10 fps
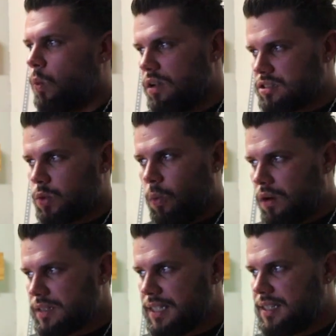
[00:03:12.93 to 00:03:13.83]
Walls are
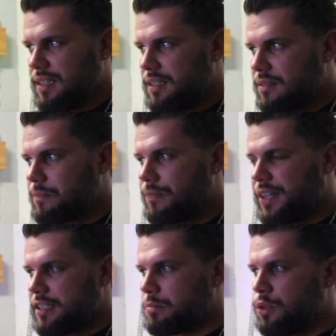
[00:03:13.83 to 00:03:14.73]
wonky,
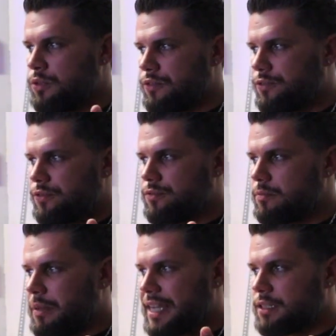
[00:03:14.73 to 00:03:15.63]
things move
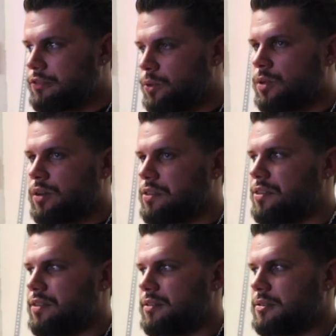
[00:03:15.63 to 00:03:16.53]
back and forth.